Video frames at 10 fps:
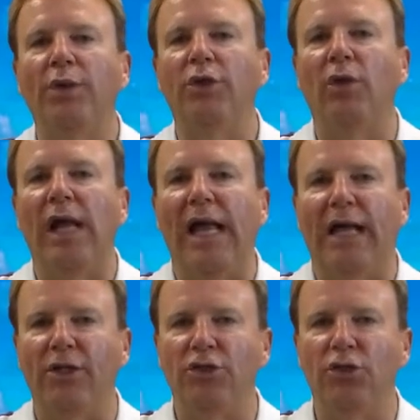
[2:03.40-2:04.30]
with your
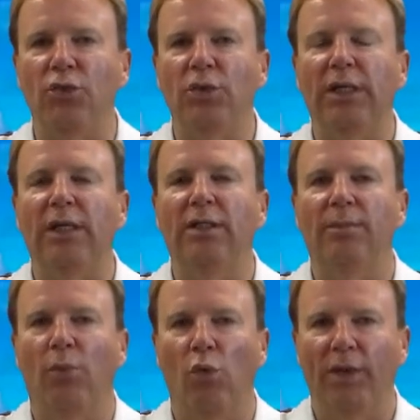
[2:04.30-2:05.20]
attitude in
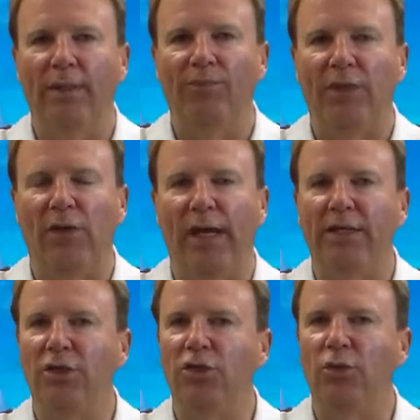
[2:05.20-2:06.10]
the morning. Now I
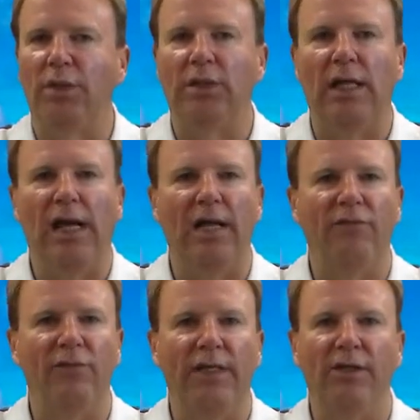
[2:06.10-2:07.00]
can do a lot
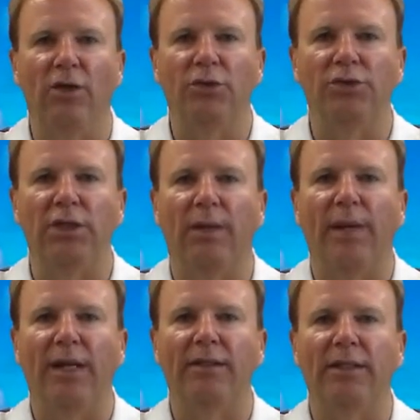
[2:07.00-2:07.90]
of videos
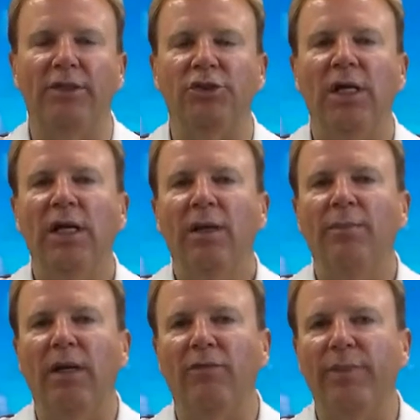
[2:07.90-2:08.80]
about this,
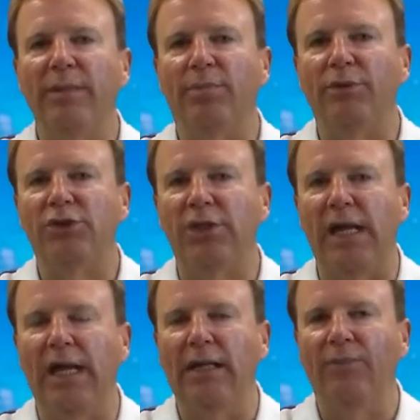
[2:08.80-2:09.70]
but if people
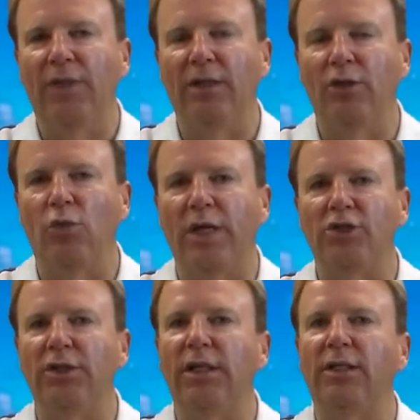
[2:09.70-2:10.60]
say, and the
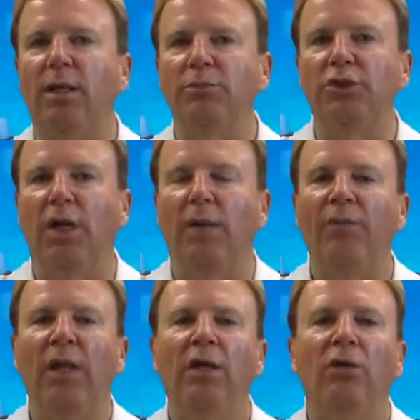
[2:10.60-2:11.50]
question that comes
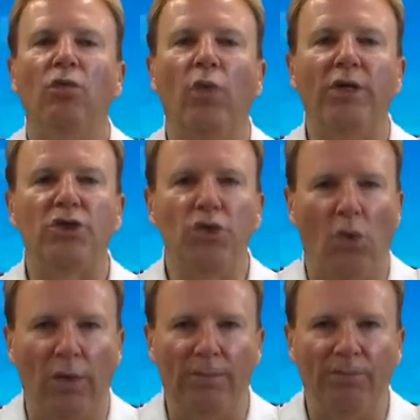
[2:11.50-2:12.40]
up, Rich
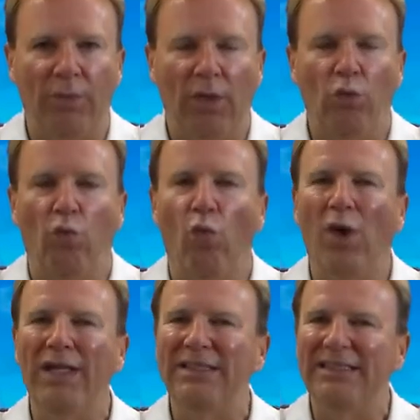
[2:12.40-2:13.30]
Norton,
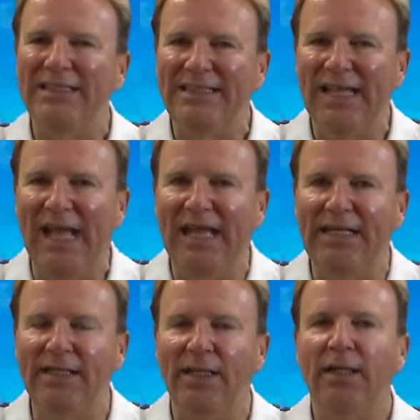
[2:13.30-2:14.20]
what does it
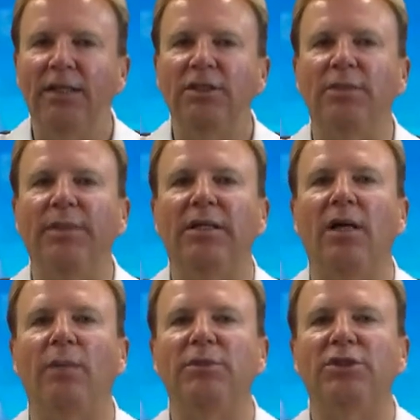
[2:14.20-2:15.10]
take to
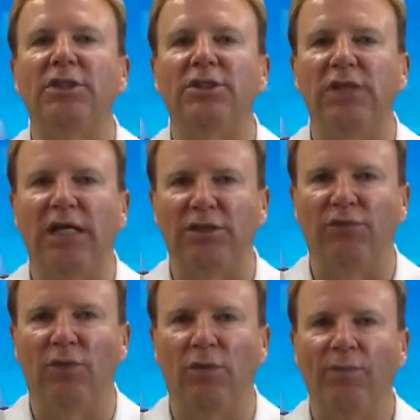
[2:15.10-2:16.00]
become
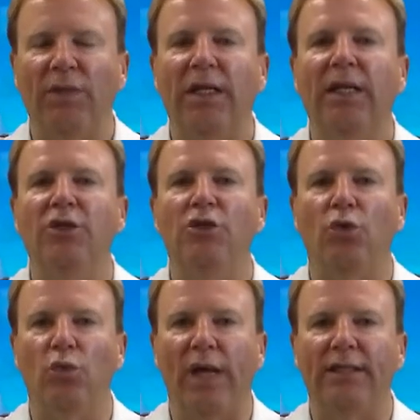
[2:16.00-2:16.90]
successful in
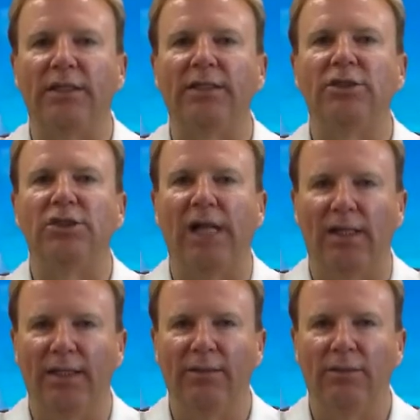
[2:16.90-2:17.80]
direct
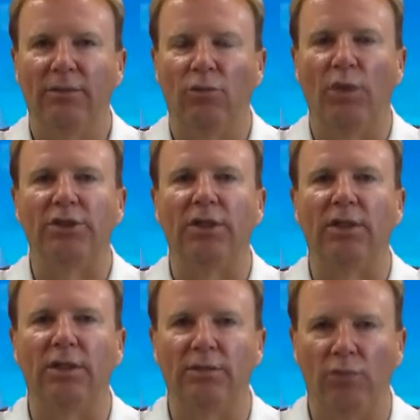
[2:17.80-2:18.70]
selling? What's it
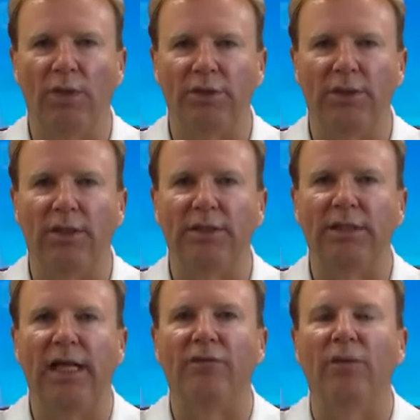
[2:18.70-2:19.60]
gonna
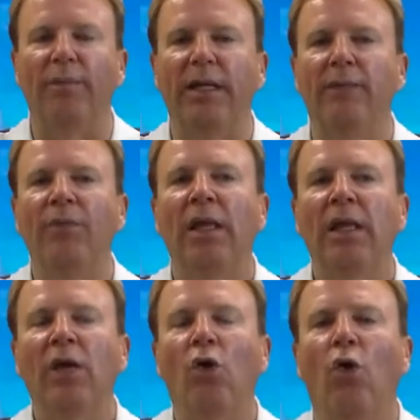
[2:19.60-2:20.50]
take for me?
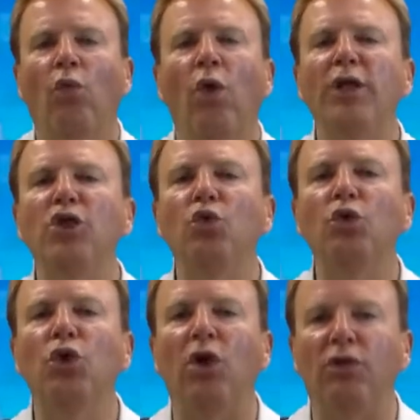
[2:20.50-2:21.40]
Or what do you
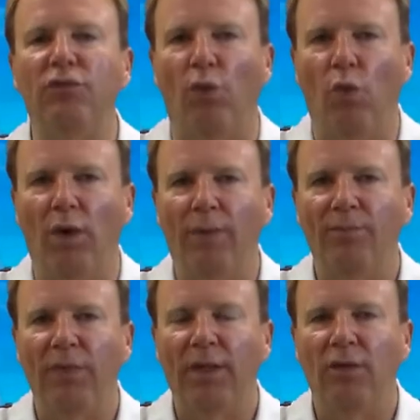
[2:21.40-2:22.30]
look for,
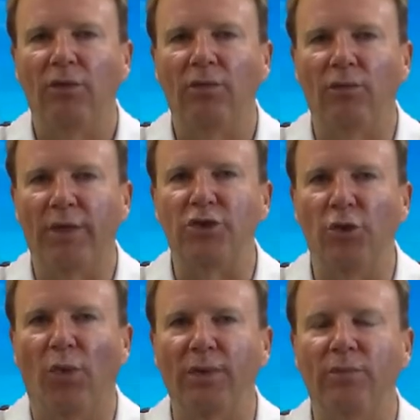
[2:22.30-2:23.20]
Rich
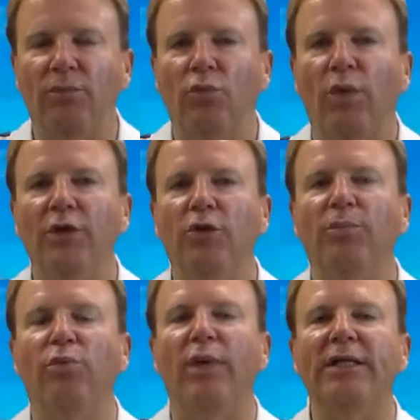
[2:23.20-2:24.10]
Norton, when you
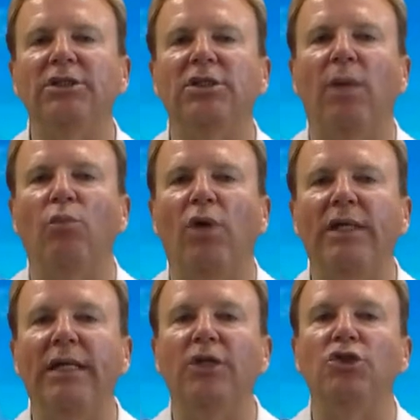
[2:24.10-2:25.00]
bring
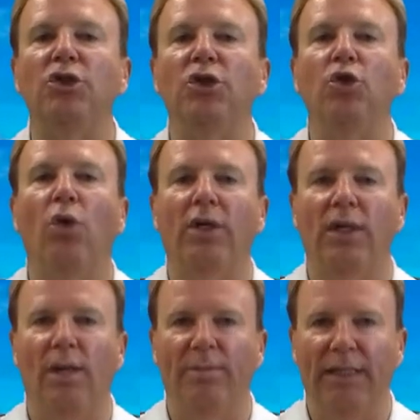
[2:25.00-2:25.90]
someone into your
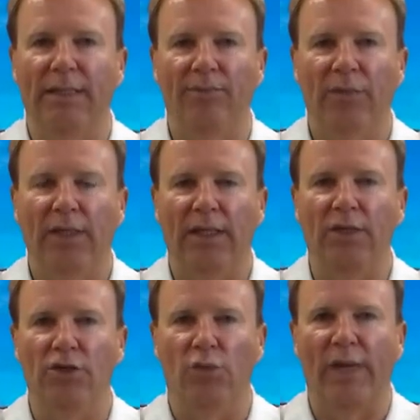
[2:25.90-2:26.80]
company
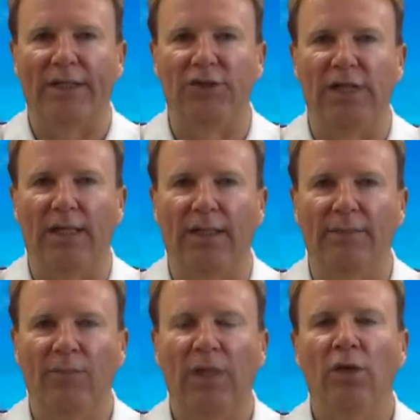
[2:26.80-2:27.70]
in direct
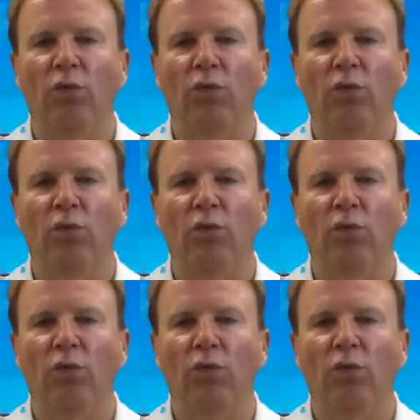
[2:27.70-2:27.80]
selling?